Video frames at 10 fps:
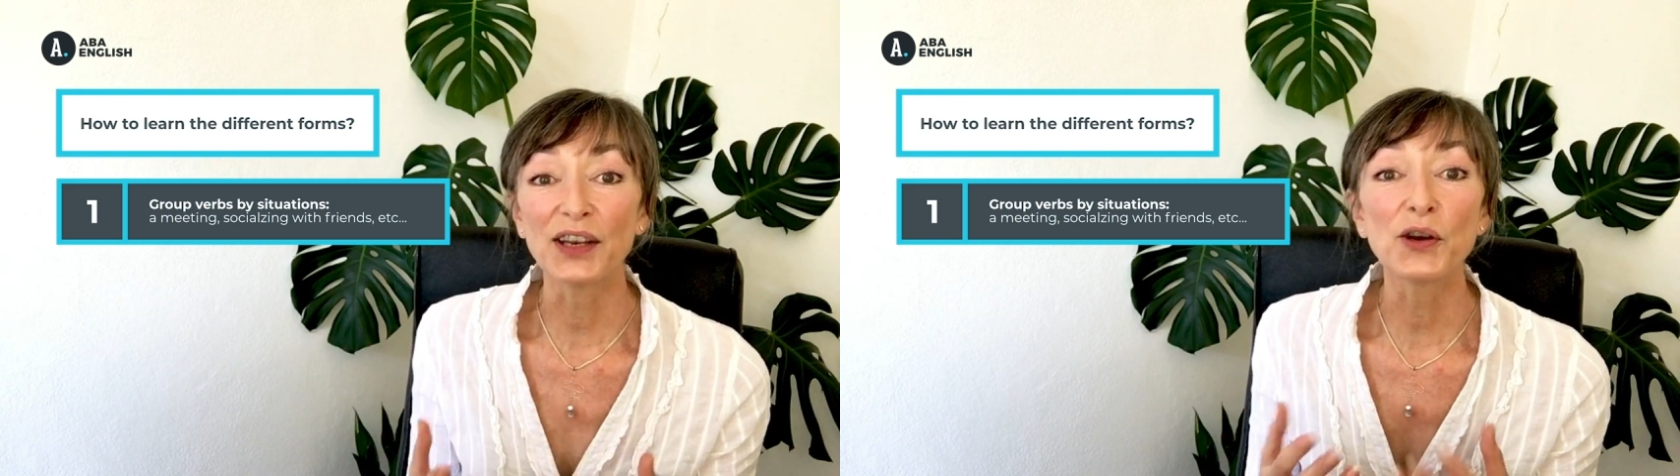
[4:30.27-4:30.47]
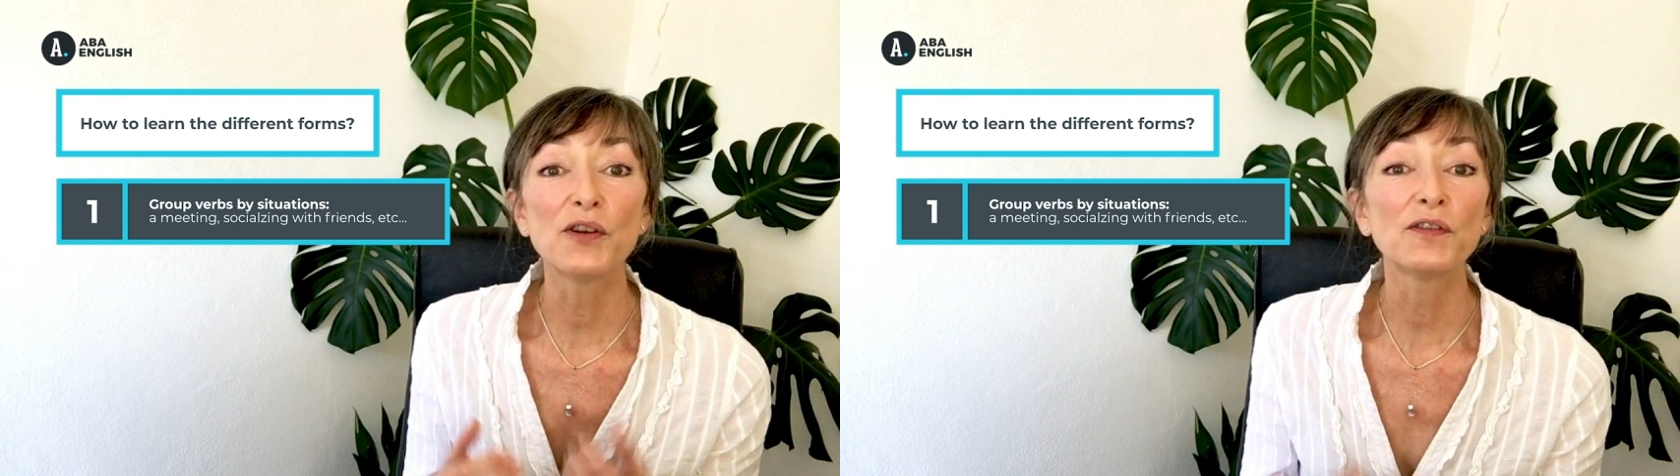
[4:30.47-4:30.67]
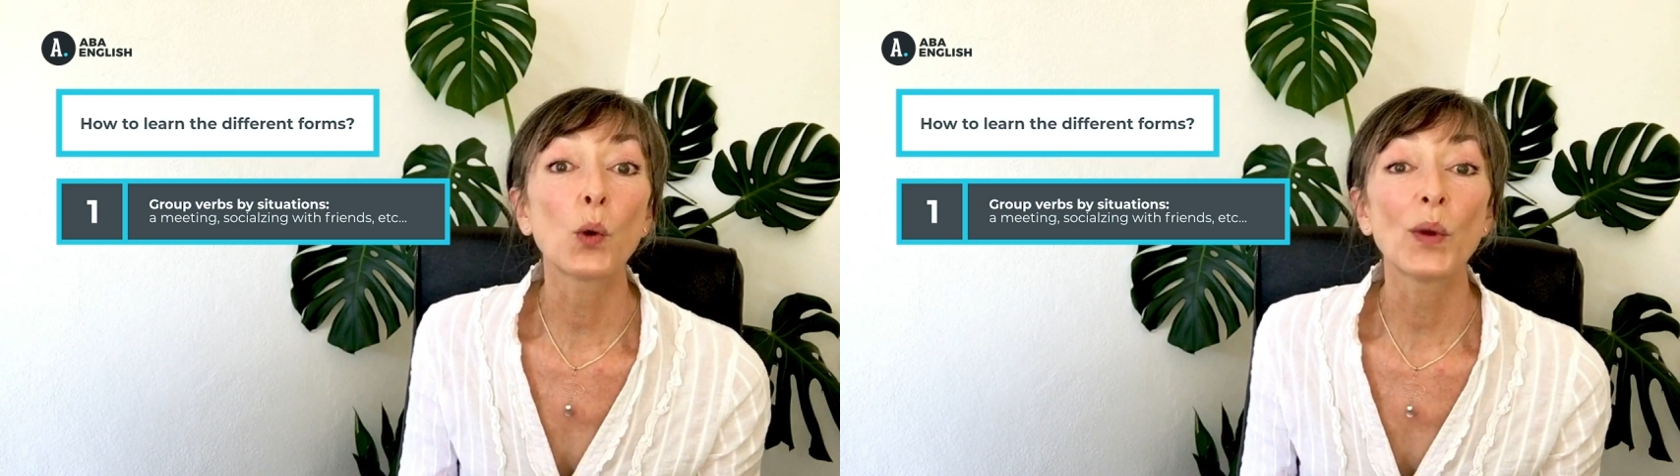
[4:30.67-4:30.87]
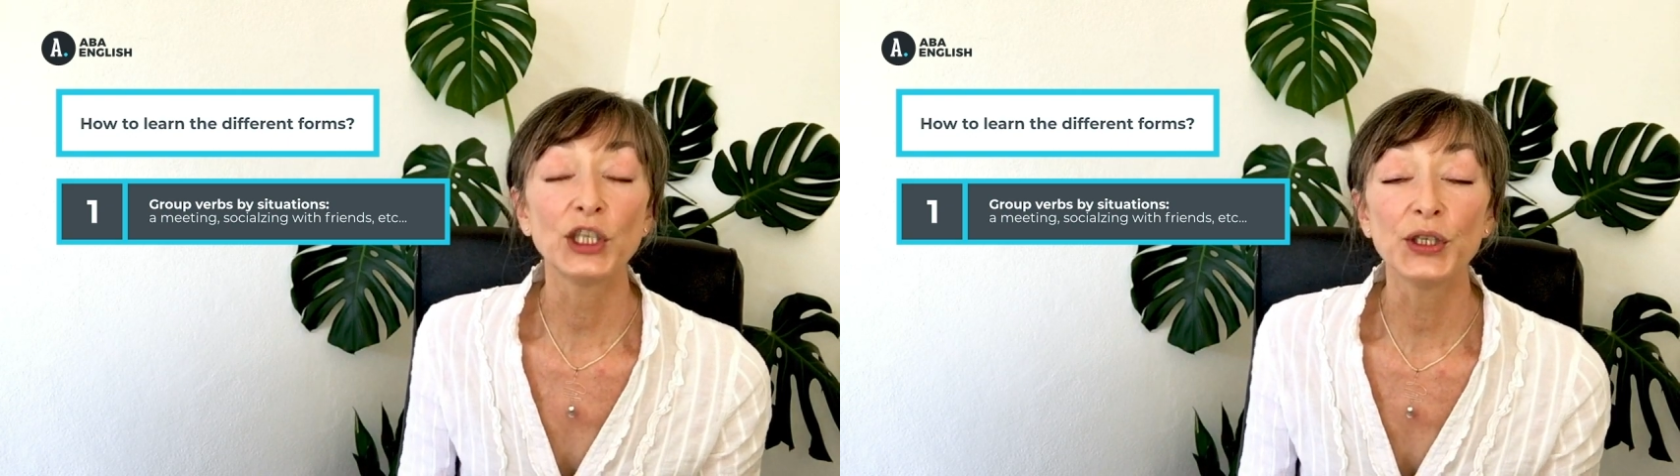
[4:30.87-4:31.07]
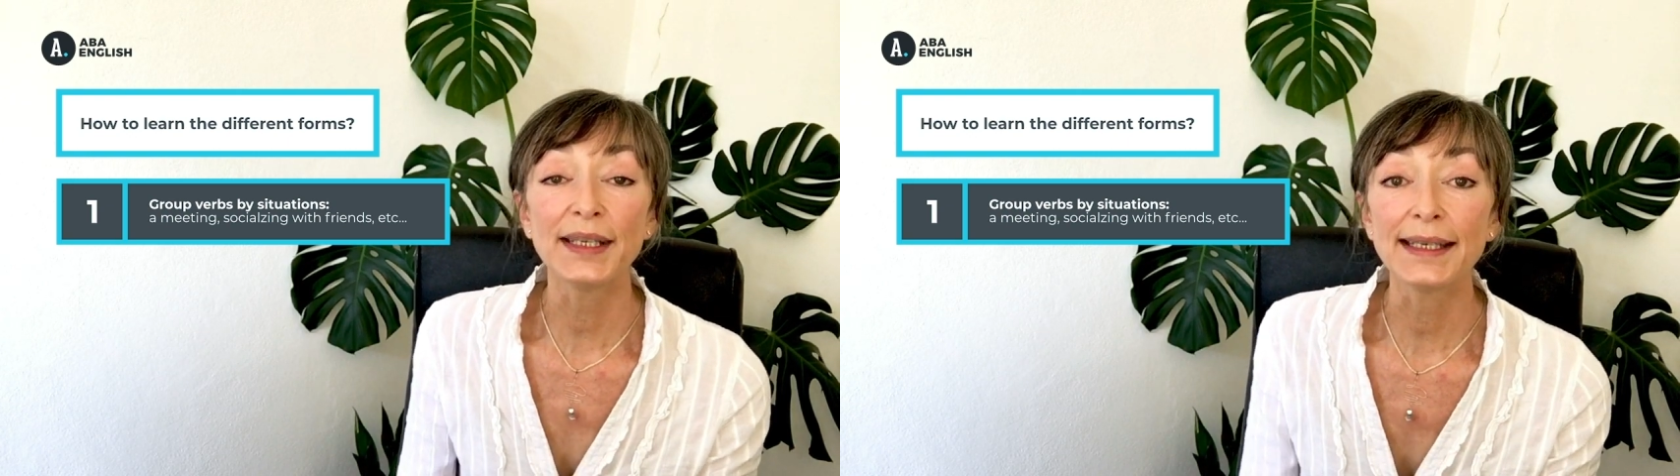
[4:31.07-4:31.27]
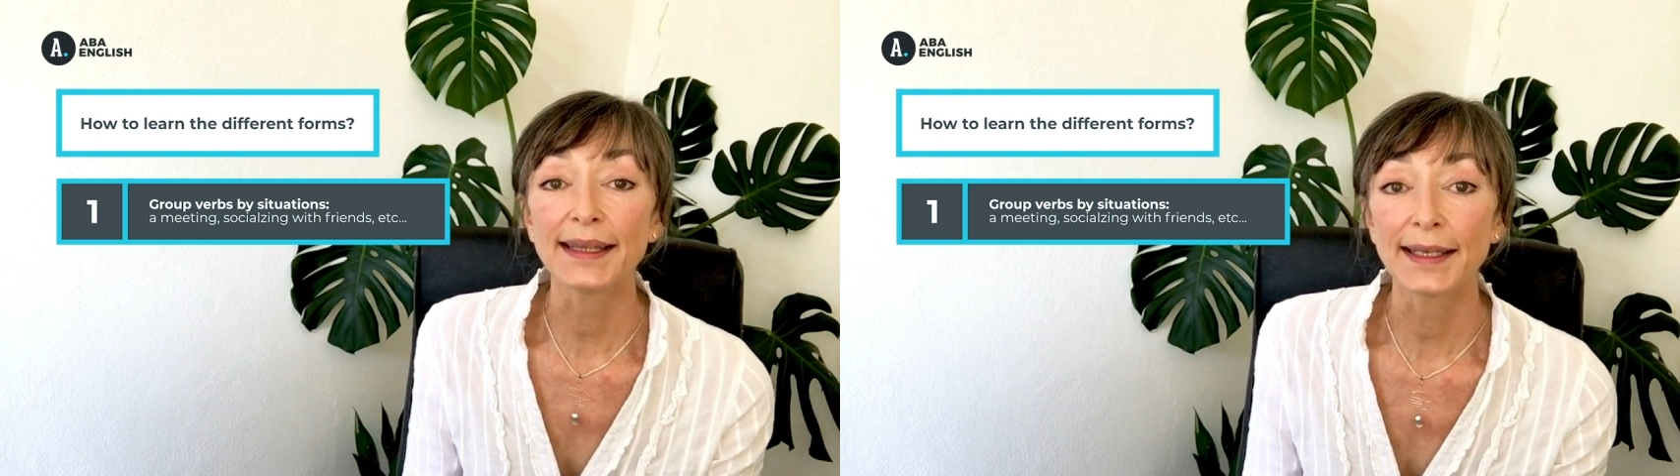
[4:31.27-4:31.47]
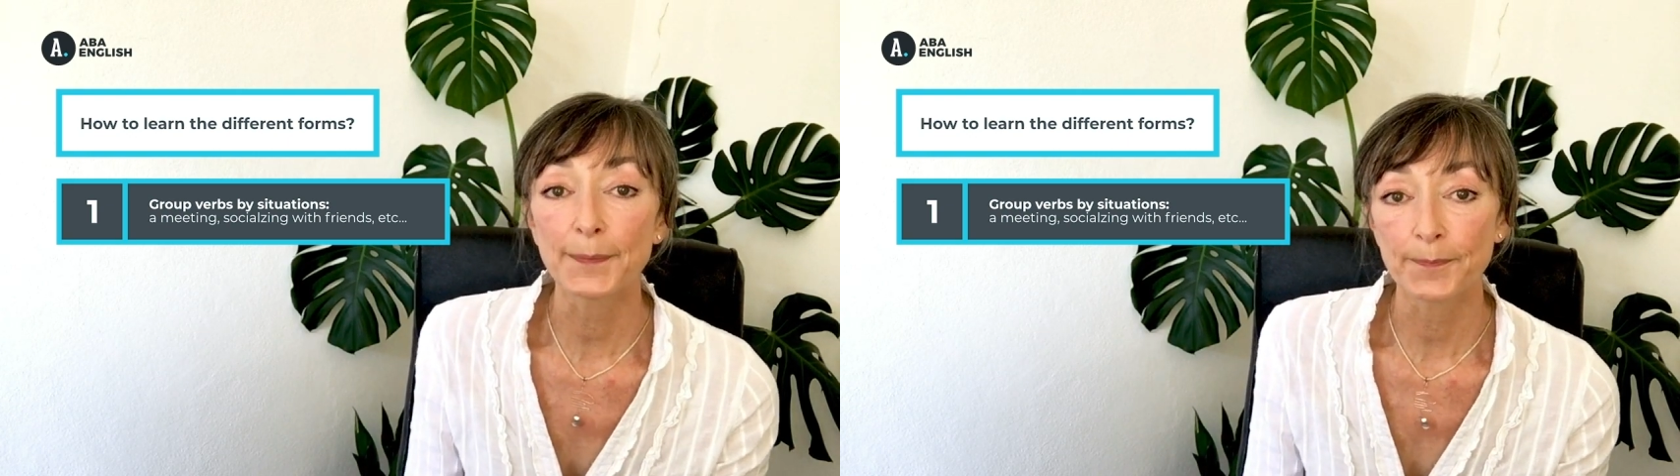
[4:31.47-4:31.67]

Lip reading: of when you need them.